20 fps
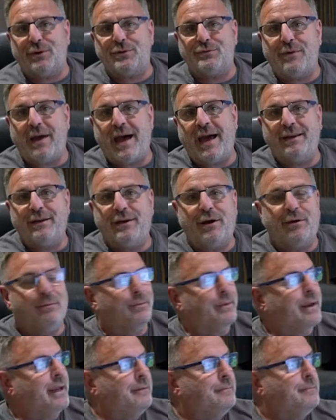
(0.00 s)
right, don't
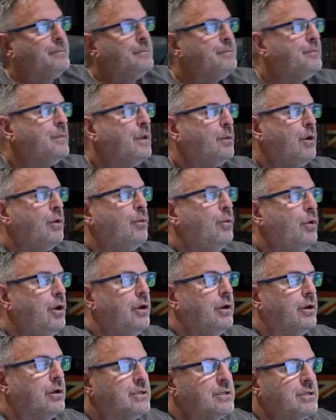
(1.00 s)
we? What
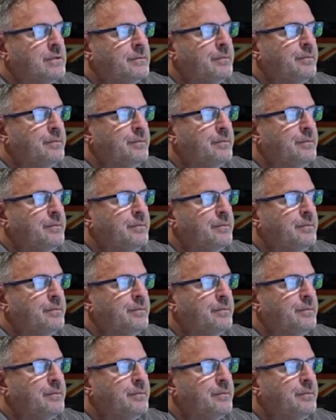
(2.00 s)
works.